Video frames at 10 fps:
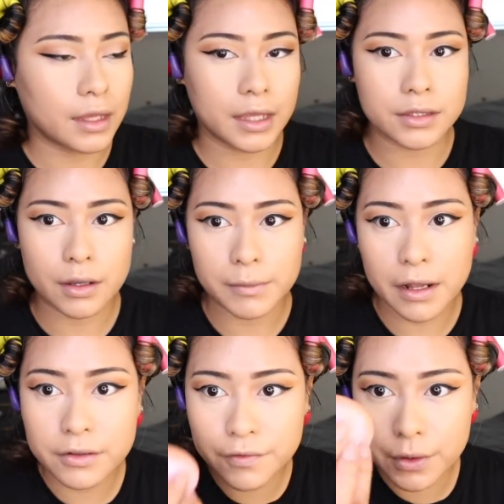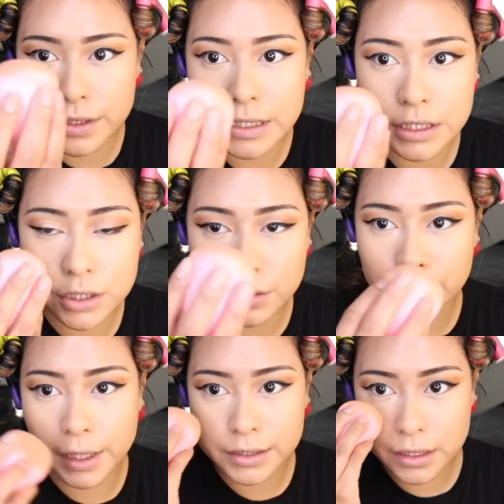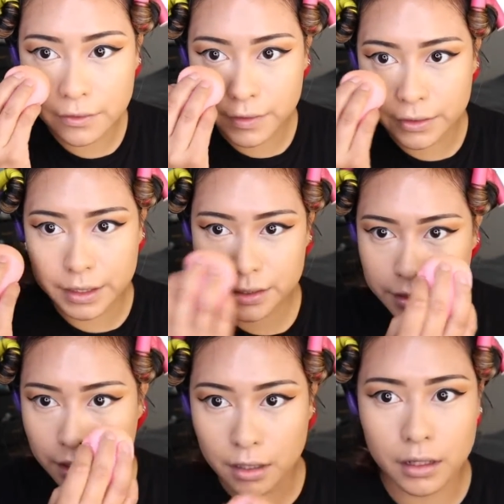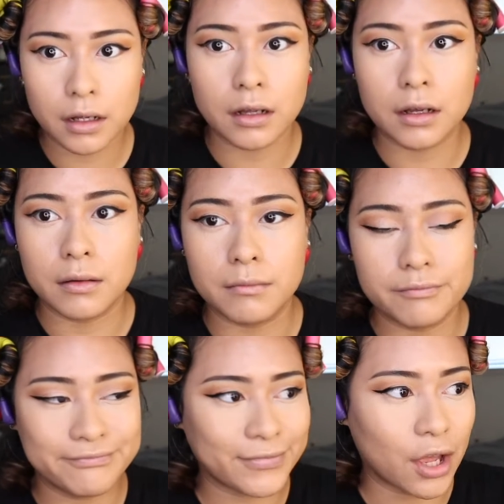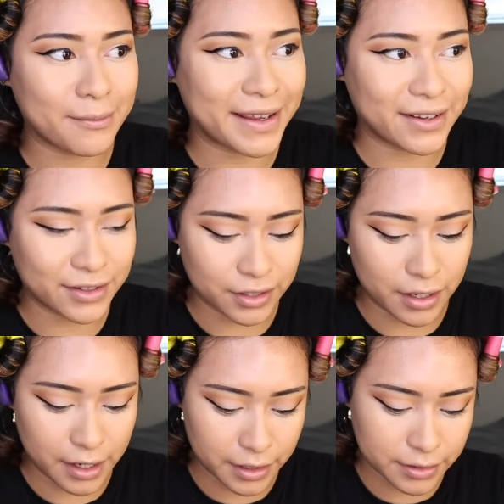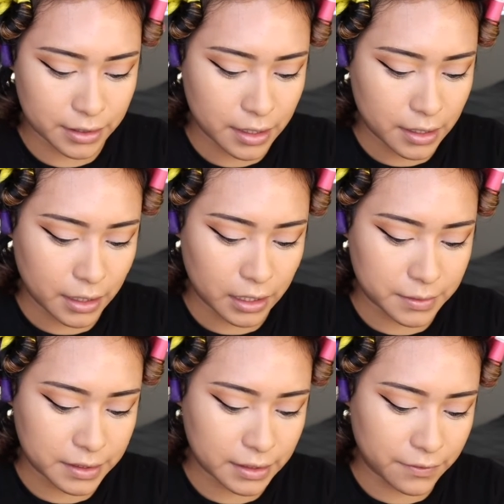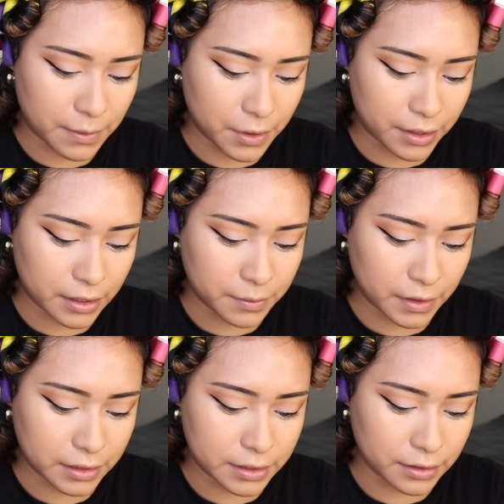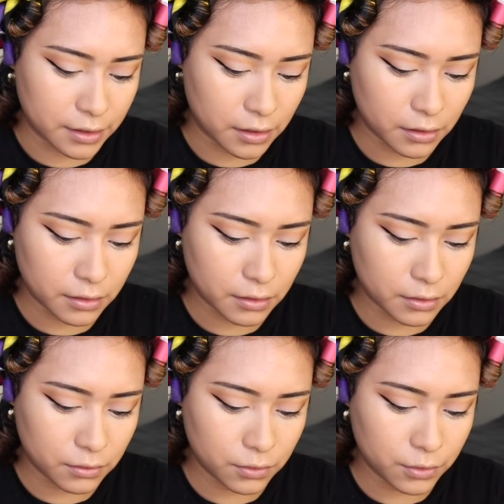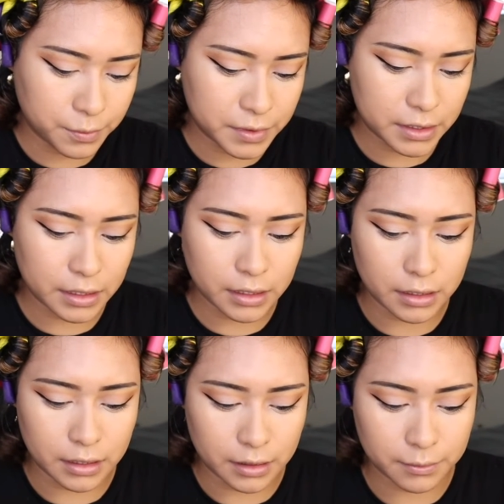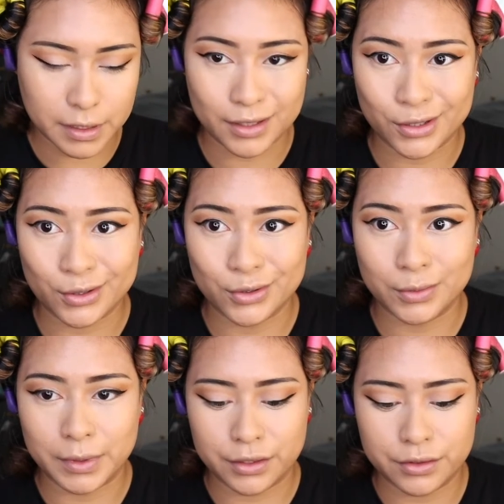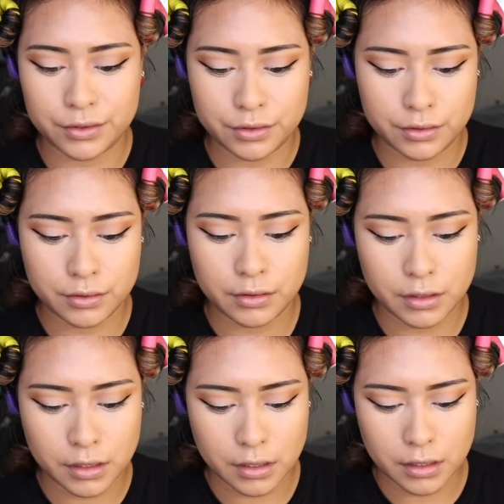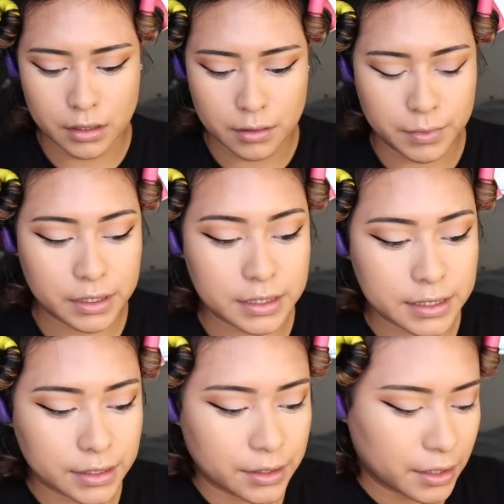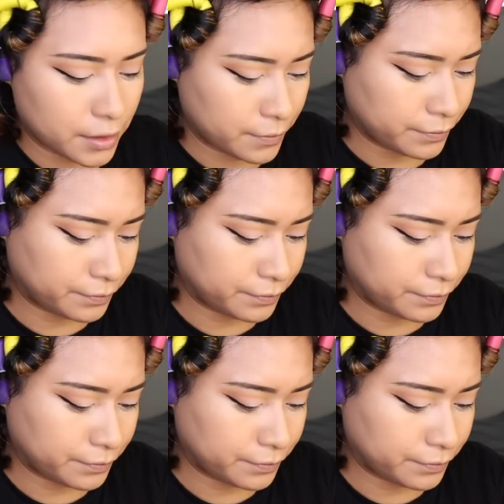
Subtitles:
And so I'm not focusing too much of foundation on my under eyes especially if I'm already gonna put concealer. Oopsie, put a little too much. Put concealer there.